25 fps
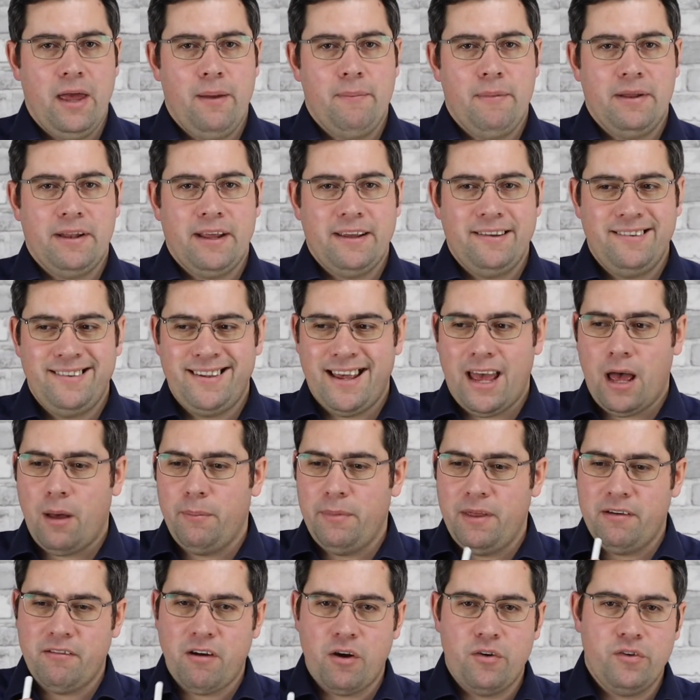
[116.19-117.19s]
and they set
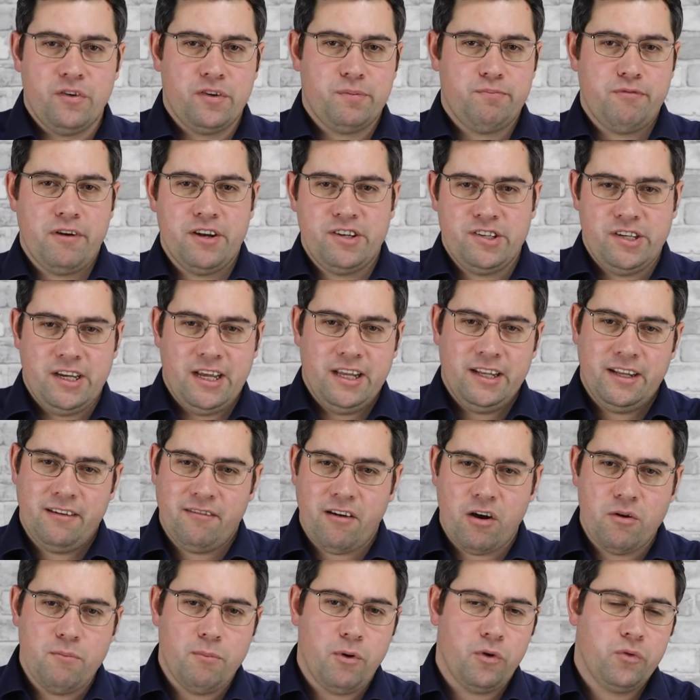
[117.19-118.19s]
up their own spreadsheet and their
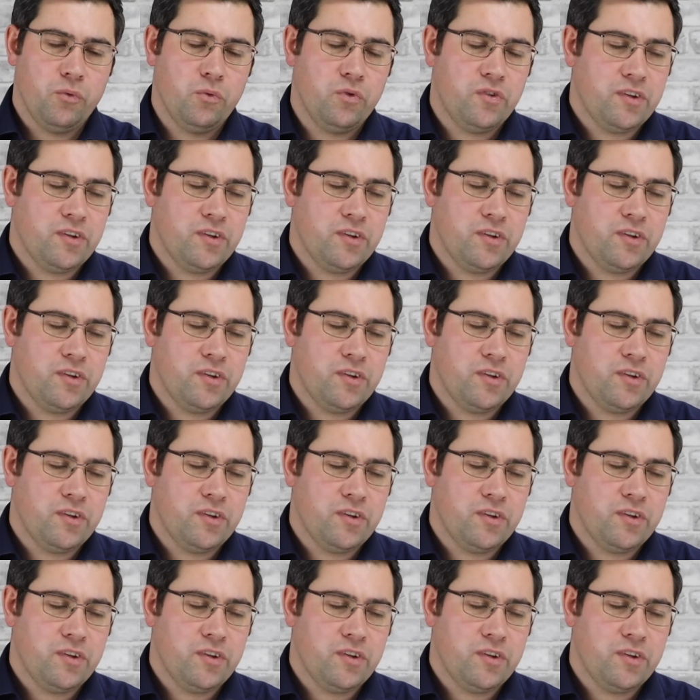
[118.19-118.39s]
own model.